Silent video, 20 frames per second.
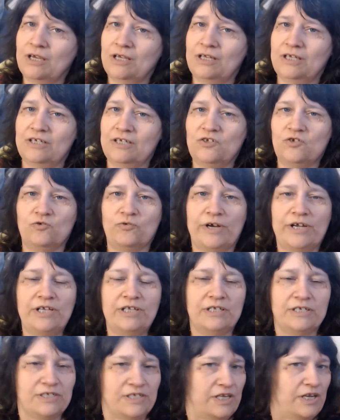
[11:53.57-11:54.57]
it's
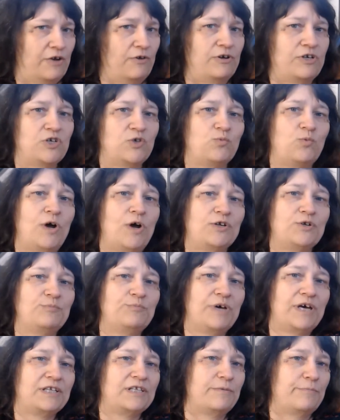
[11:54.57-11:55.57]
great to sit here and just watch them
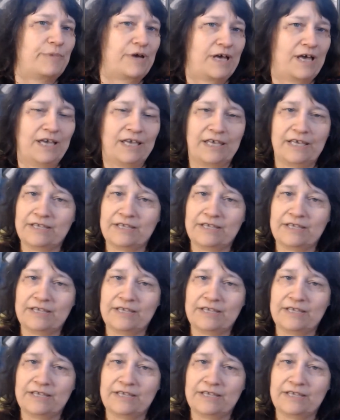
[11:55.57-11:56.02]
back to back.